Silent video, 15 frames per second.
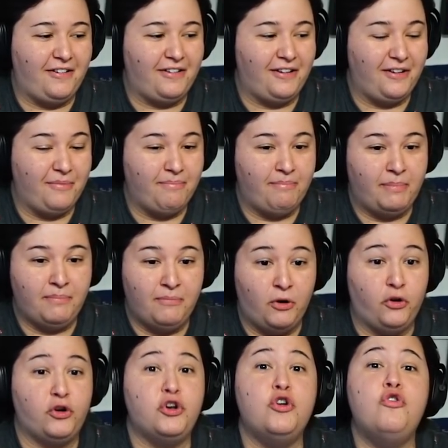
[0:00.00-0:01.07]
at her her
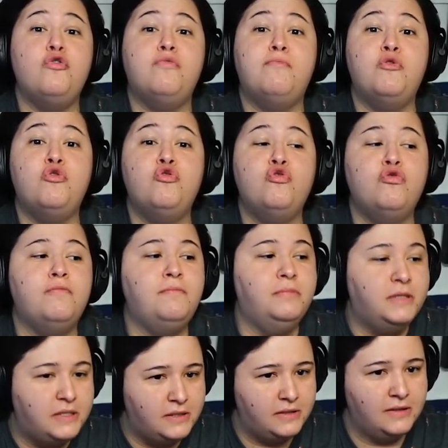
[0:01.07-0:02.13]
new boobs.